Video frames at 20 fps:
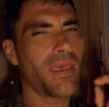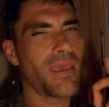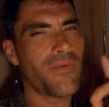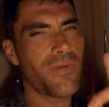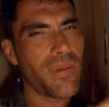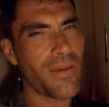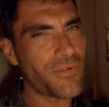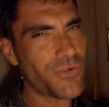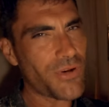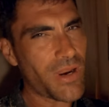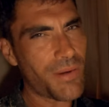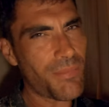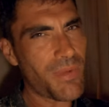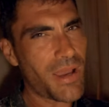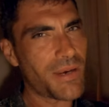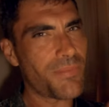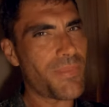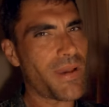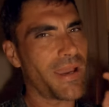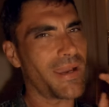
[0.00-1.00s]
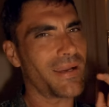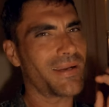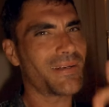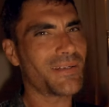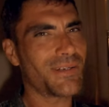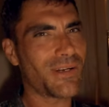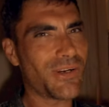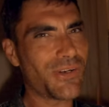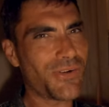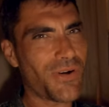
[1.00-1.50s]
If you haven't tried a martabak,
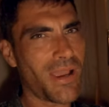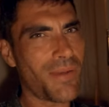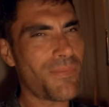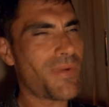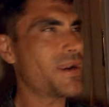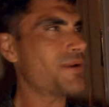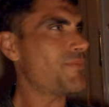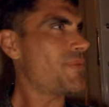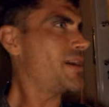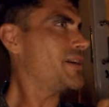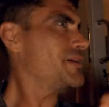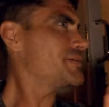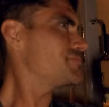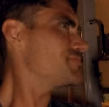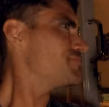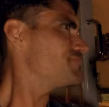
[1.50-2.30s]
go try a martabak.